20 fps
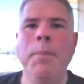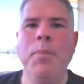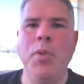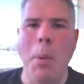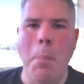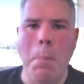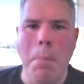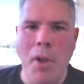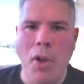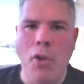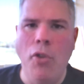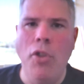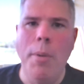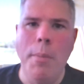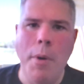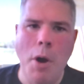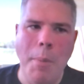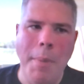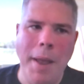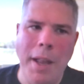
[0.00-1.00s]
to build the
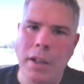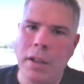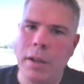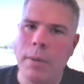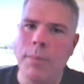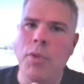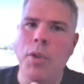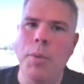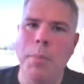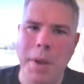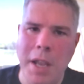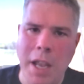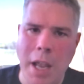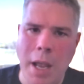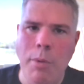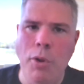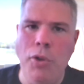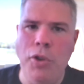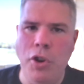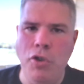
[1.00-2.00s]
momentum to be
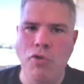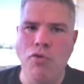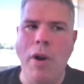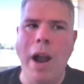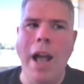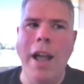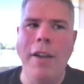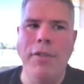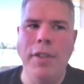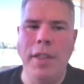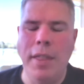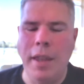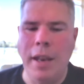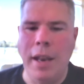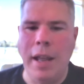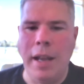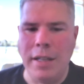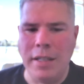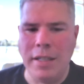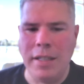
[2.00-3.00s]
able to drive to the
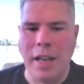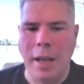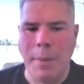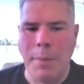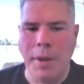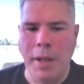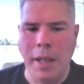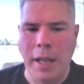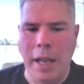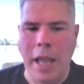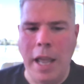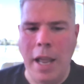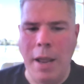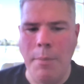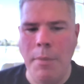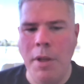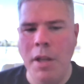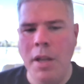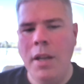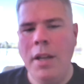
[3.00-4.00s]
next step in the game.
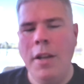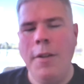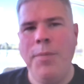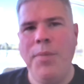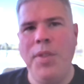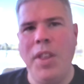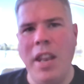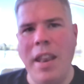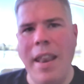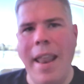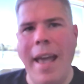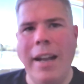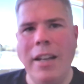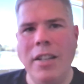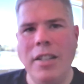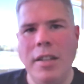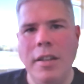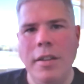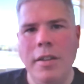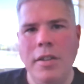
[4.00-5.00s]
The
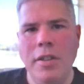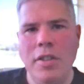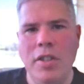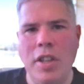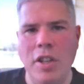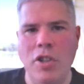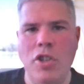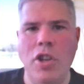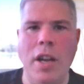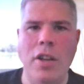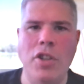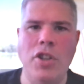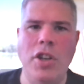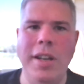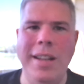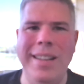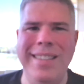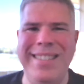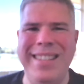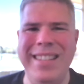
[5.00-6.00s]
next
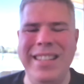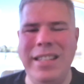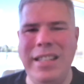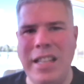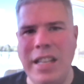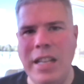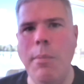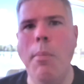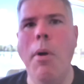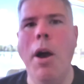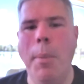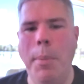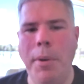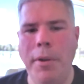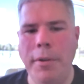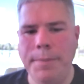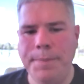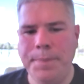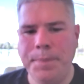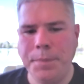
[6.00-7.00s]
suggestion is to team up.
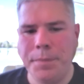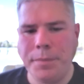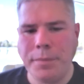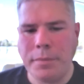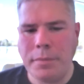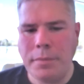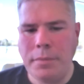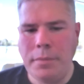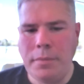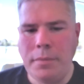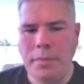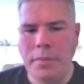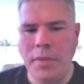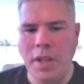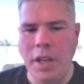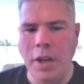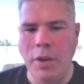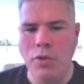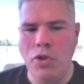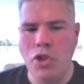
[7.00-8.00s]

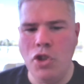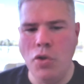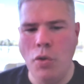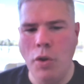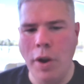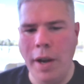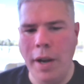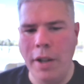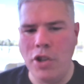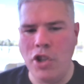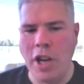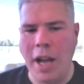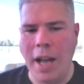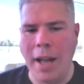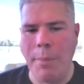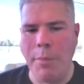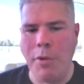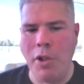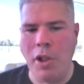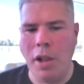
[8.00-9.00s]
Join a
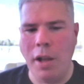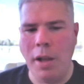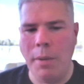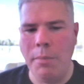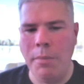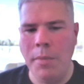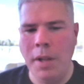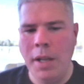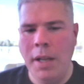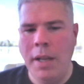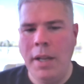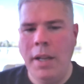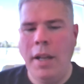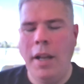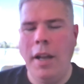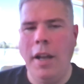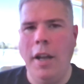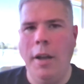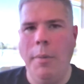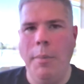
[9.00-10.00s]
job club,
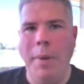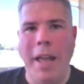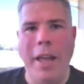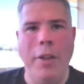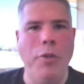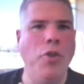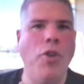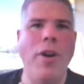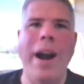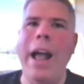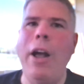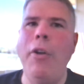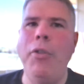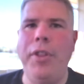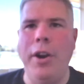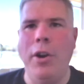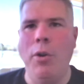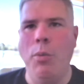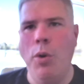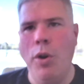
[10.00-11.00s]
and they're out
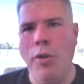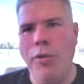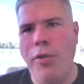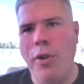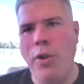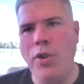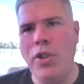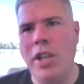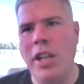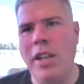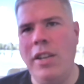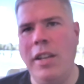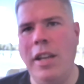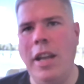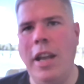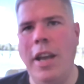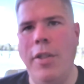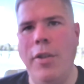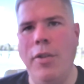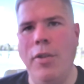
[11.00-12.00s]
there where folks get
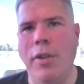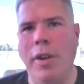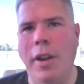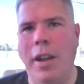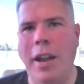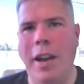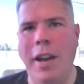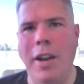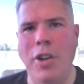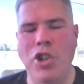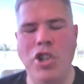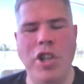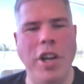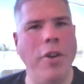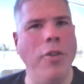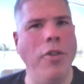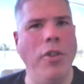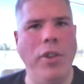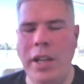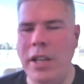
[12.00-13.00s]
together and kind of
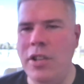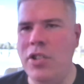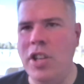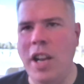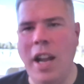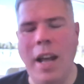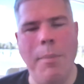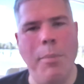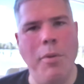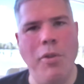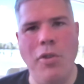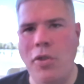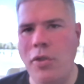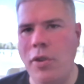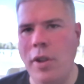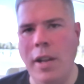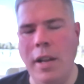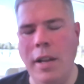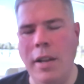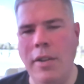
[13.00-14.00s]
share leads and
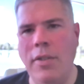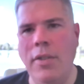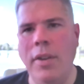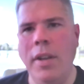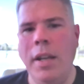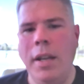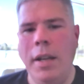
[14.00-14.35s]
opportunities.